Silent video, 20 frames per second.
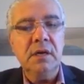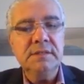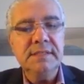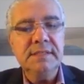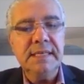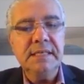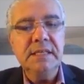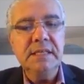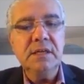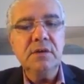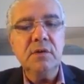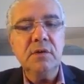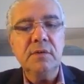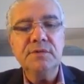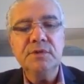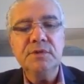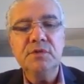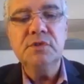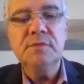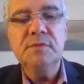Technique
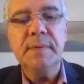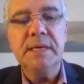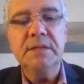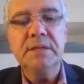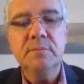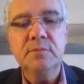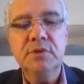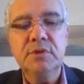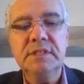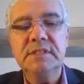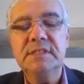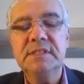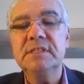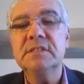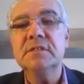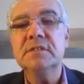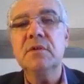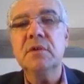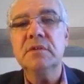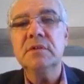often by the Buddhists is
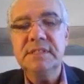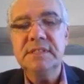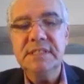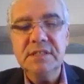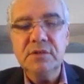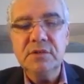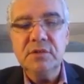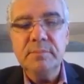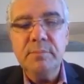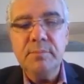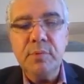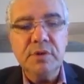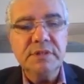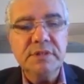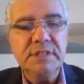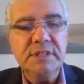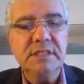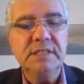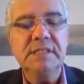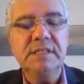called
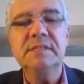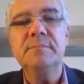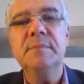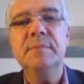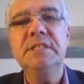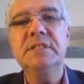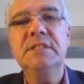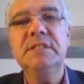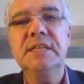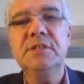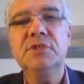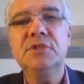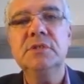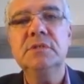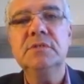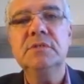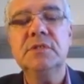single-pointedness meditation.